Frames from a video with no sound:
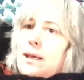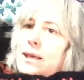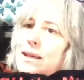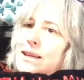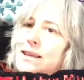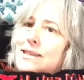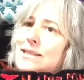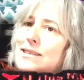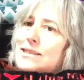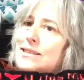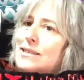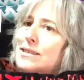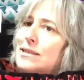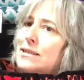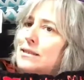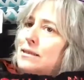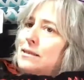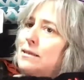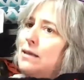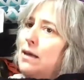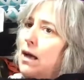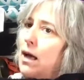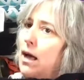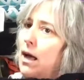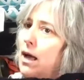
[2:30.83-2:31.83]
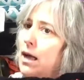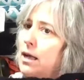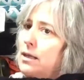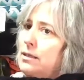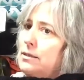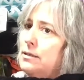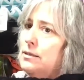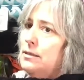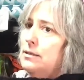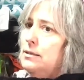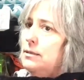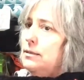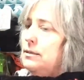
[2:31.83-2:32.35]
he is not
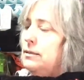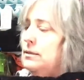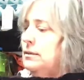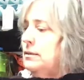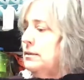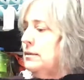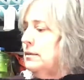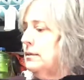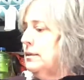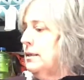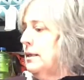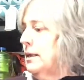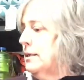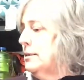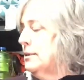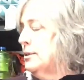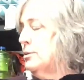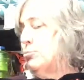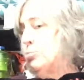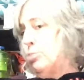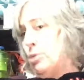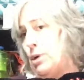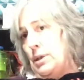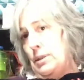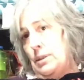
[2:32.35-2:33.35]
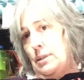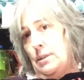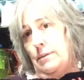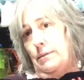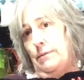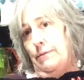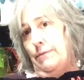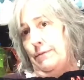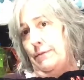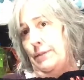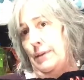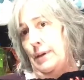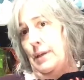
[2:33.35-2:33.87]
as
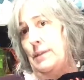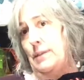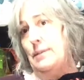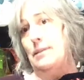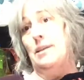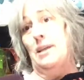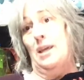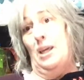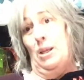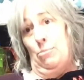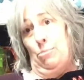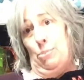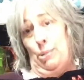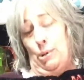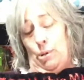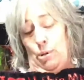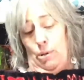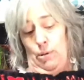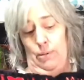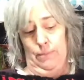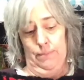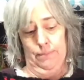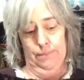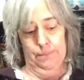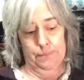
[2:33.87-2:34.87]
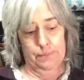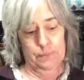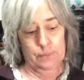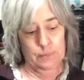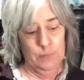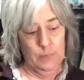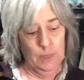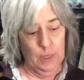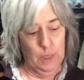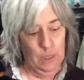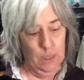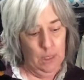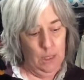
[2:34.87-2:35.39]
impressive as a caterpillar.
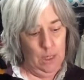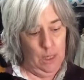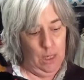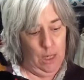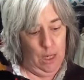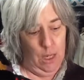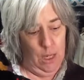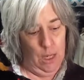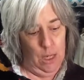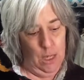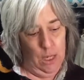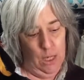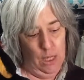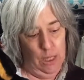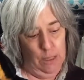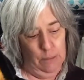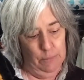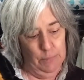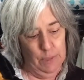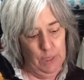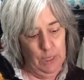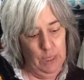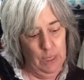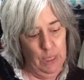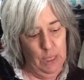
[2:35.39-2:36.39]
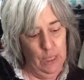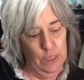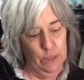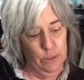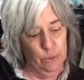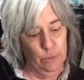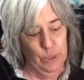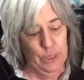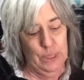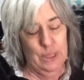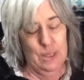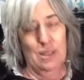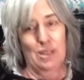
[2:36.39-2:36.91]
Um, he has
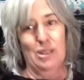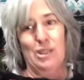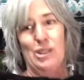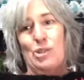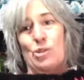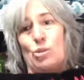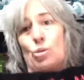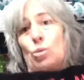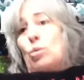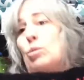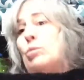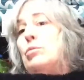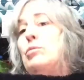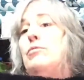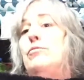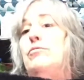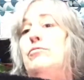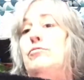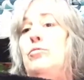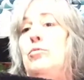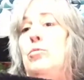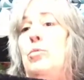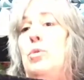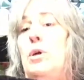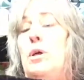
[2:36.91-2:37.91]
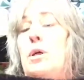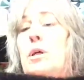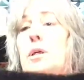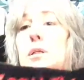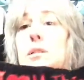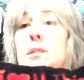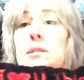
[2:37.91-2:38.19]
recently sold for